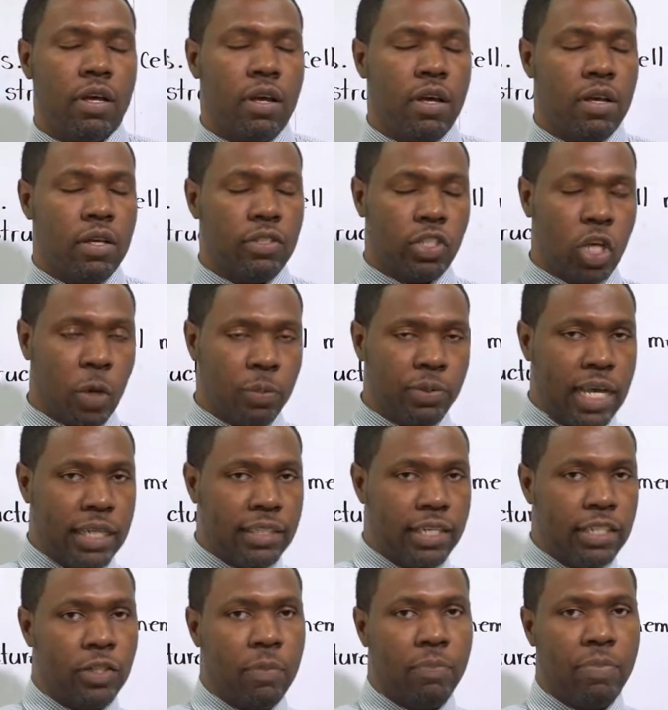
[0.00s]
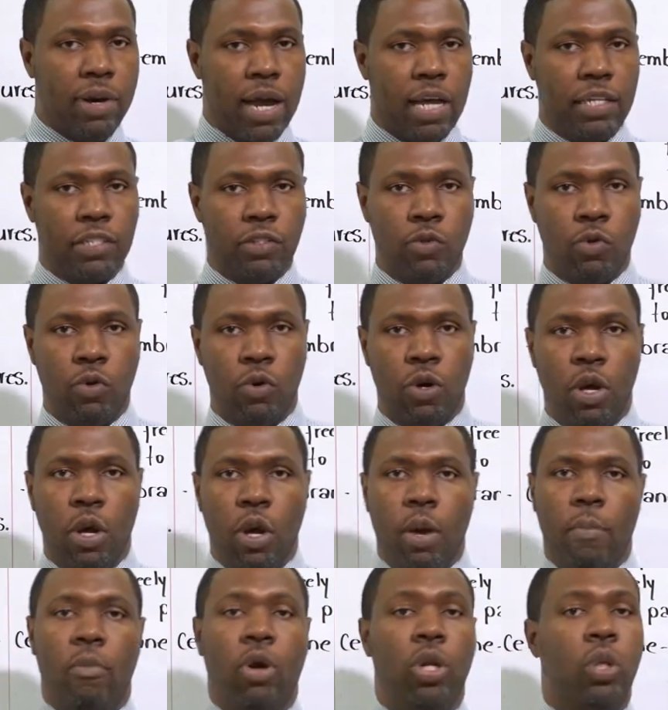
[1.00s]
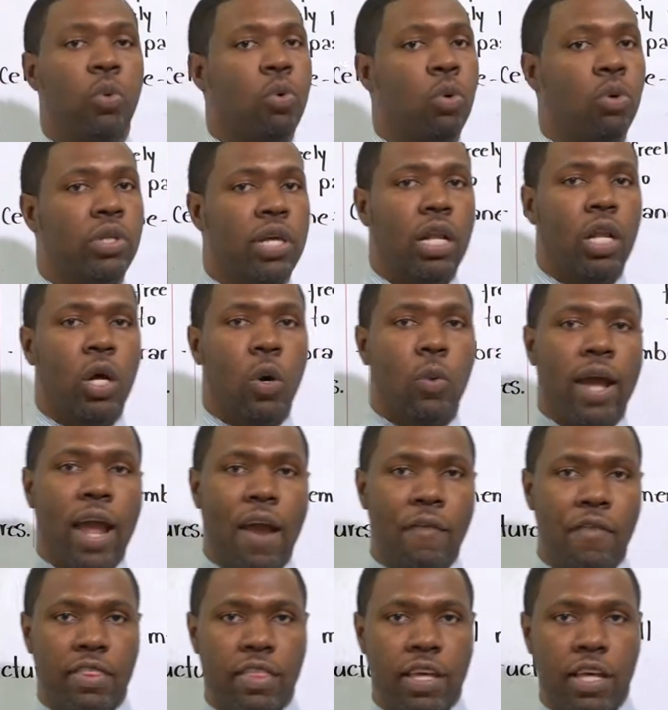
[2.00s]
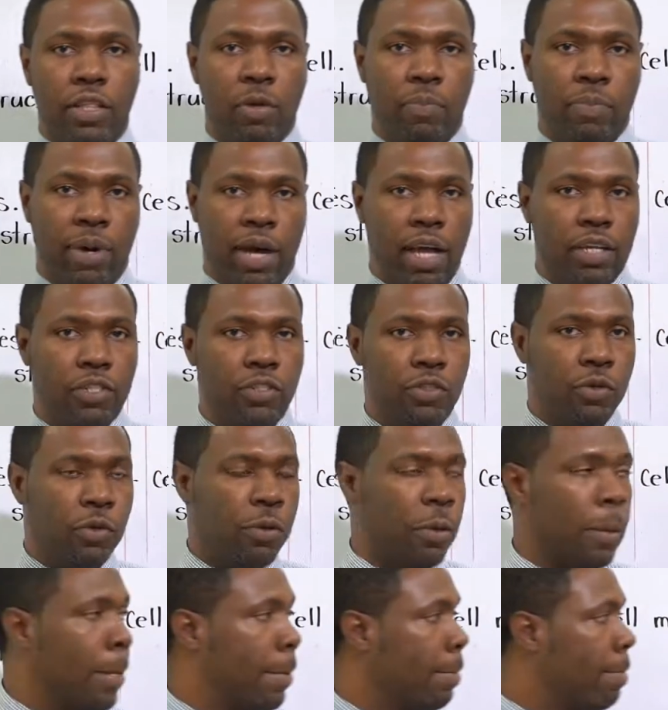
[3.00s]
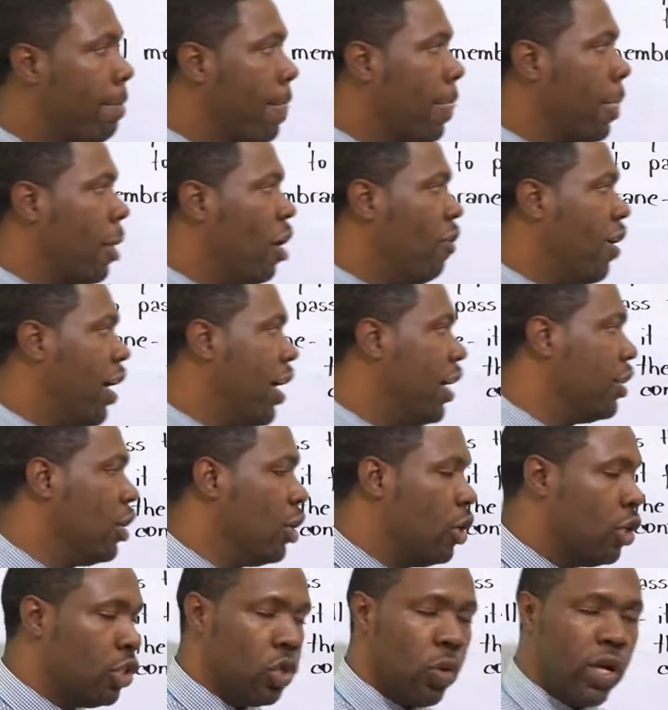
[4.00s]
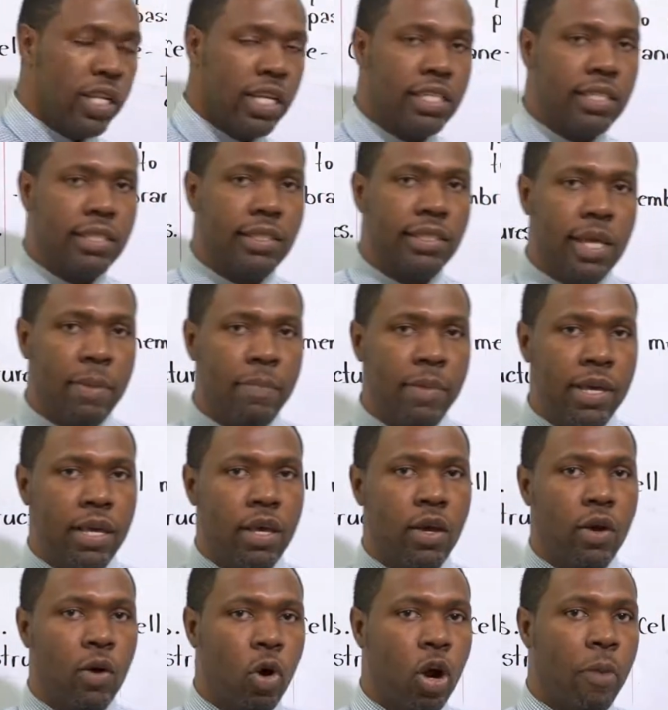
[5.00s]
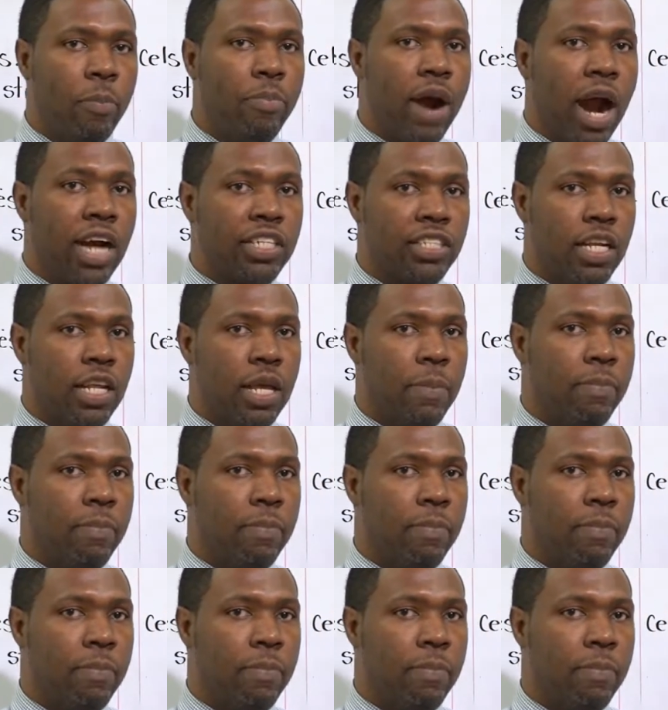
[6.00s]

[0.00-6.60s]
substances to pass through, but it won't allow everything to pass through. All right? So it is semi or partially